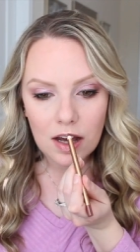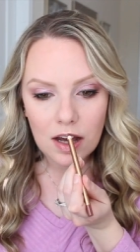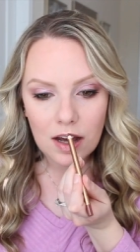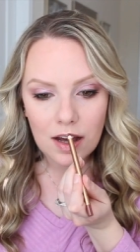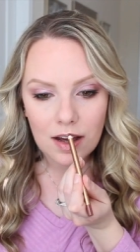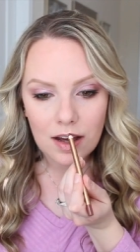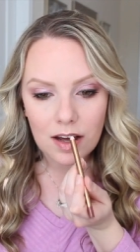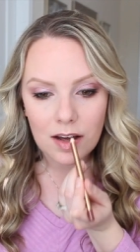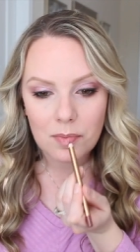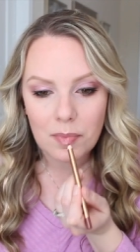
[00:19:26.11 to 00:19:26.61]

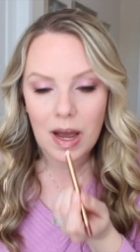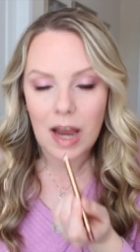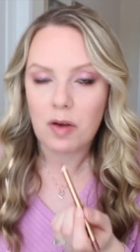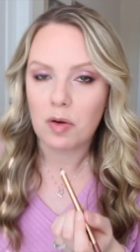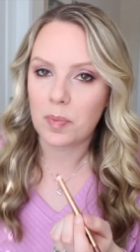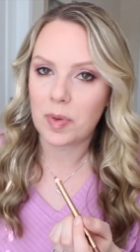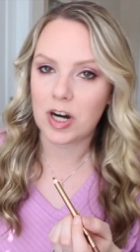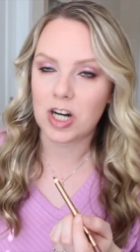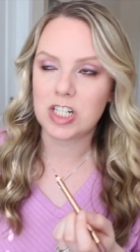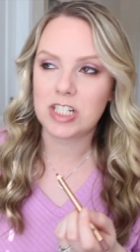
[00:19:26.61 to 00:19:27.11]
um,
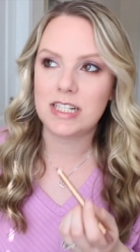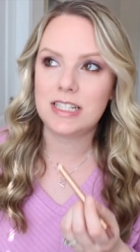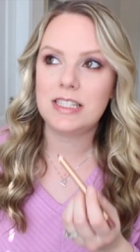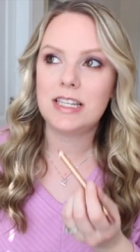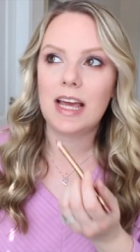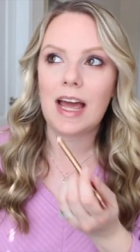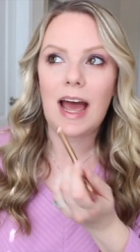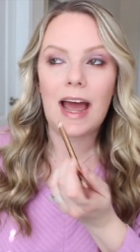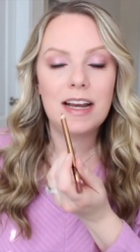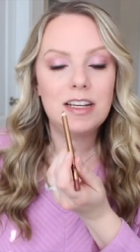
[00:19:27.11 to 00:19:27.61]
I will
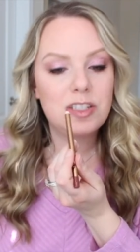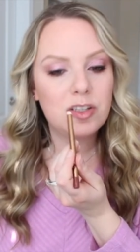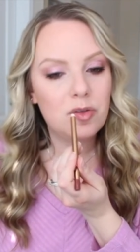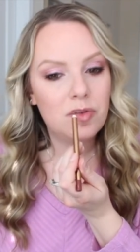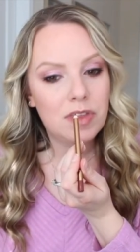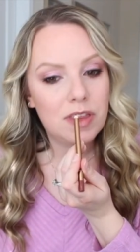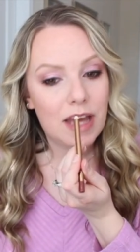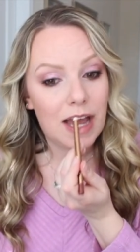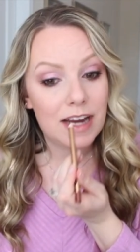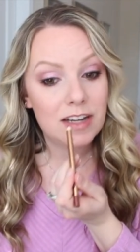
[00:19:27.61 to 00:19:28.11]
purchase it. I
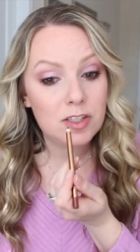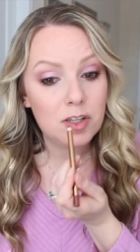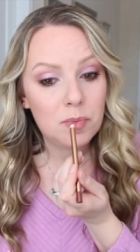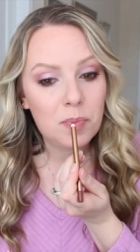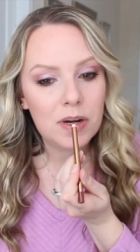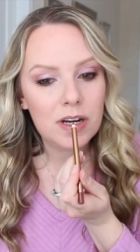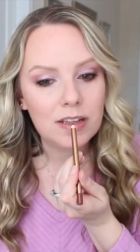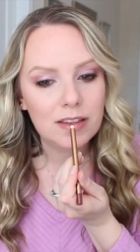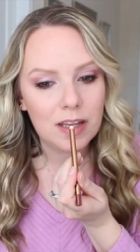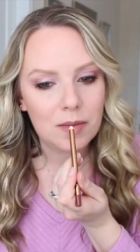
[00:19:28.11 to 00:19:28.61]
do I do
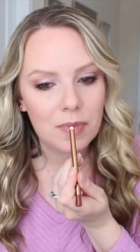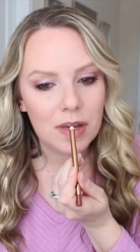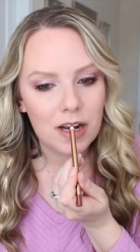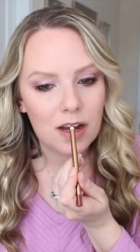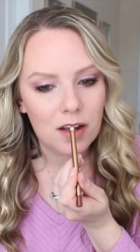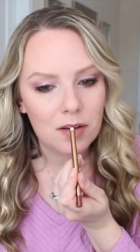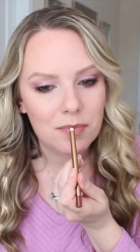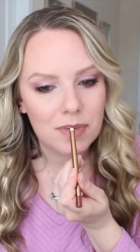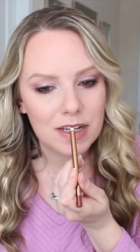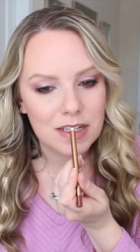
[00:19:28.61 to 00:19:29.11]
put a limit
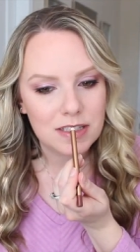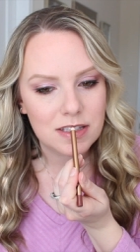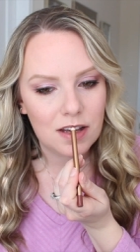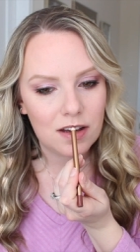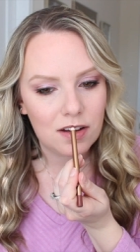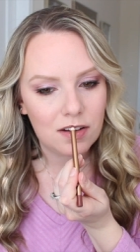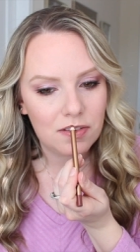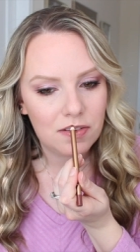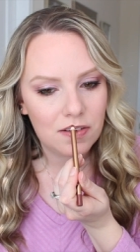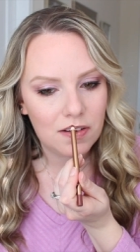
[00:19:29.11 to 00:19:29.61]
on
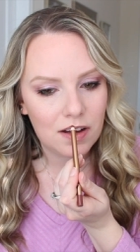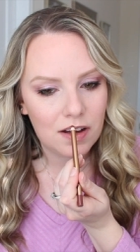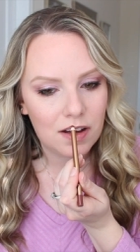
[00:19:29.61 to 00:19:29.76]
myself.